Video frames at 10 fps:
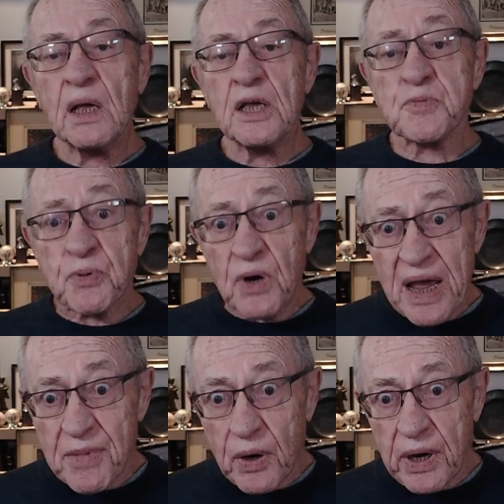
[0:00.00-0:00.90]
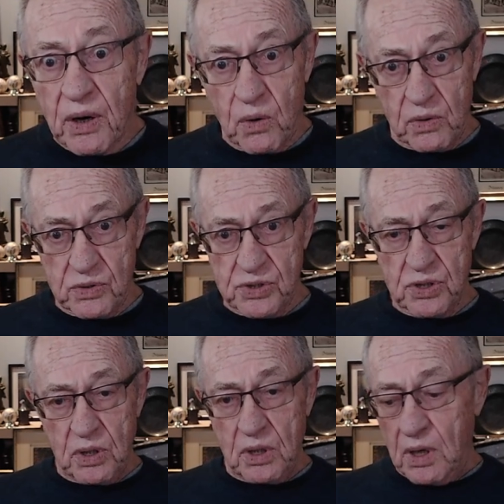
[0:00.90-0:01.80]
His primary
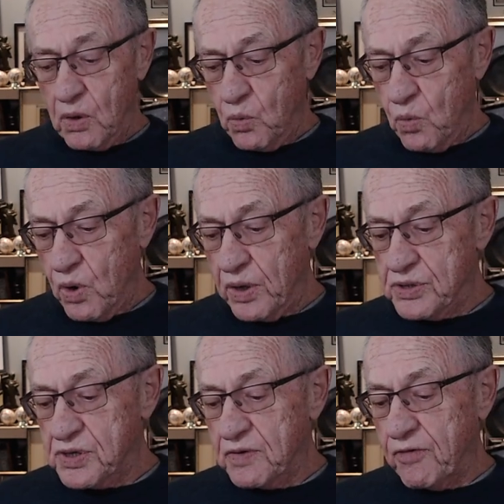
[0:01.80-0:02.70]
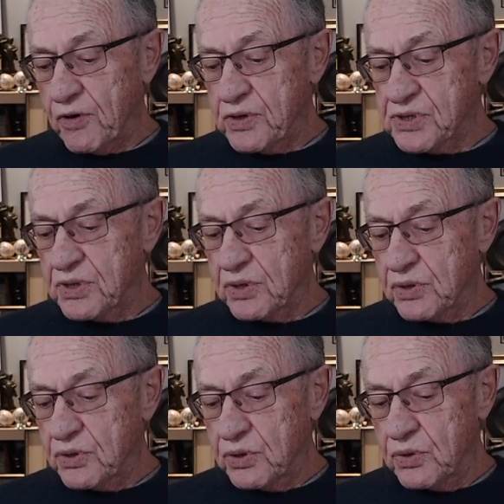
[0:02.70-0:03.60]
goals was first
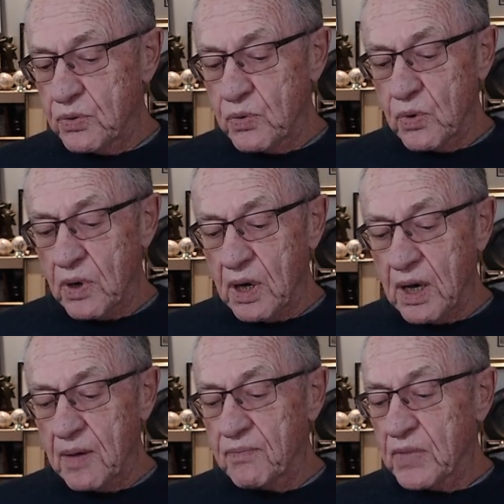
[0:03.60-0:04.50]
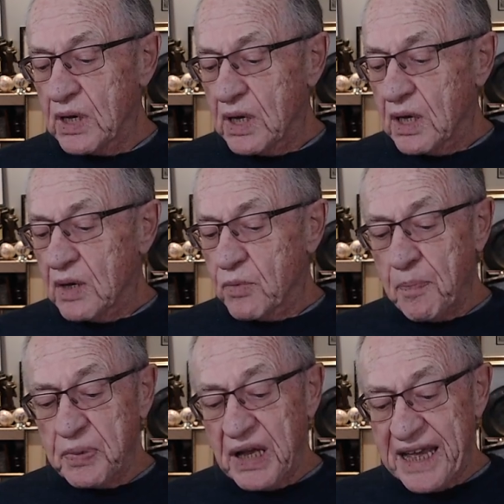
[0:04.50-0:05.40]
to
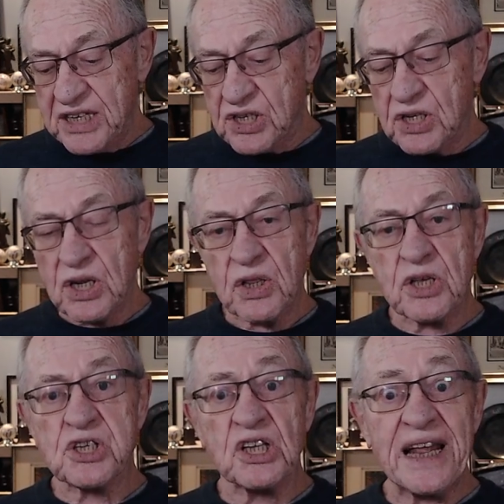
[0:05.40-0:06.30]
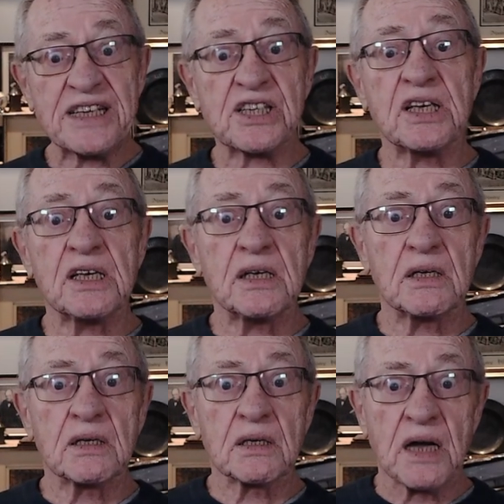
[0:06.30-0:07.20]
replace the
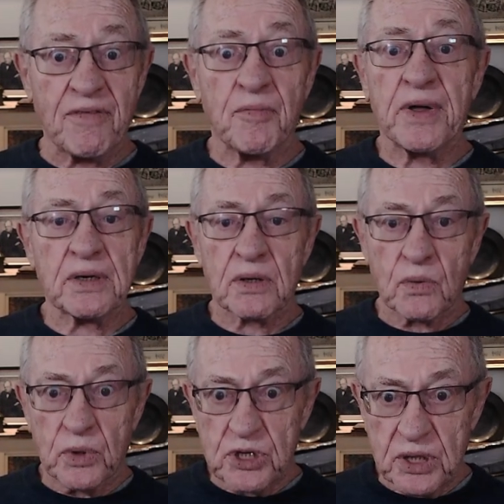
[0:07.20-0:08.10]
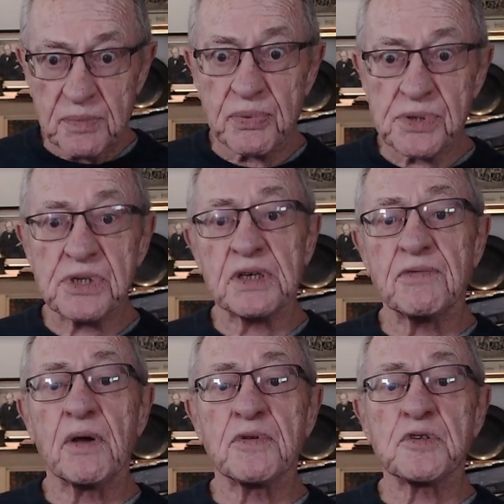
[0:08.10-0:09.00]
Zelensky government, which he
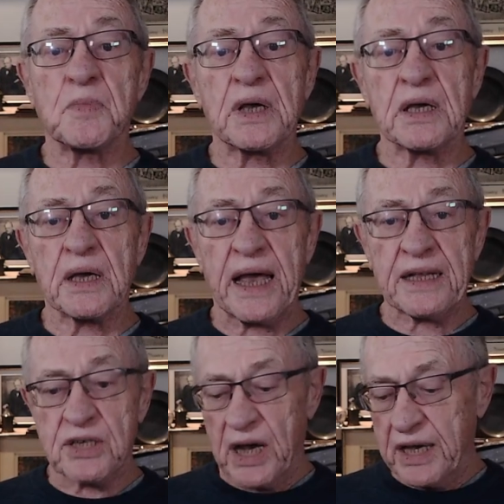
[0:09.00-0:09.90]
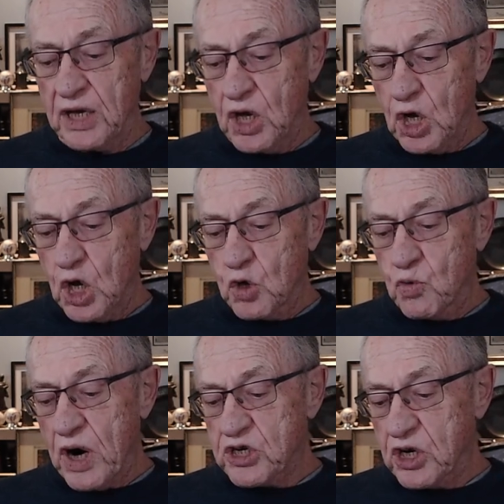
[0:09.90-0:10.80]
perceived of as being
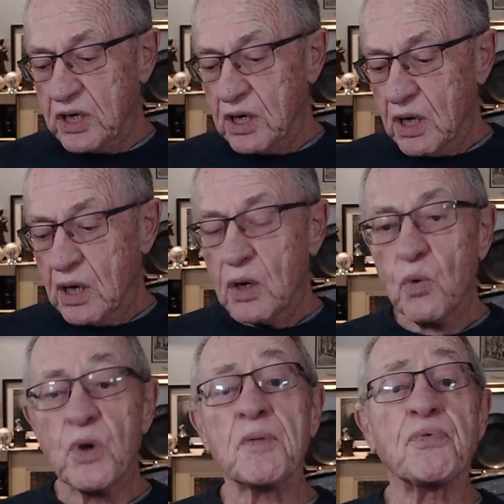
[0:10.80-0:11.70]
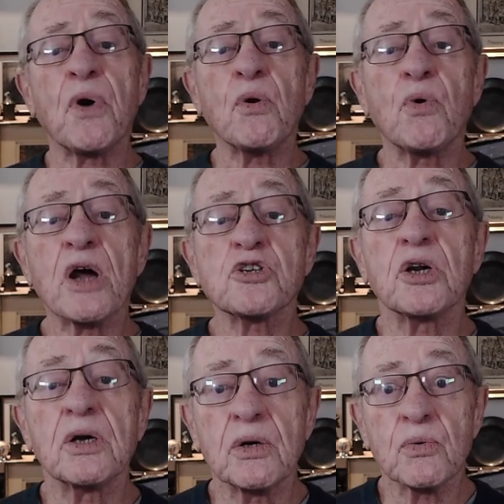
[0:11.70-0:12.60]
anti-Russian, with a
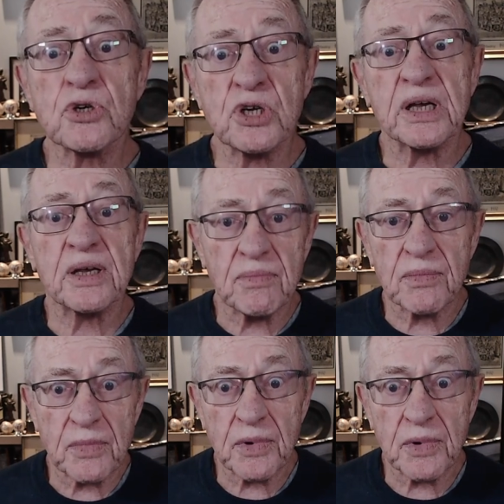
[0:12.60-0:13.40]
pro-Russian regime.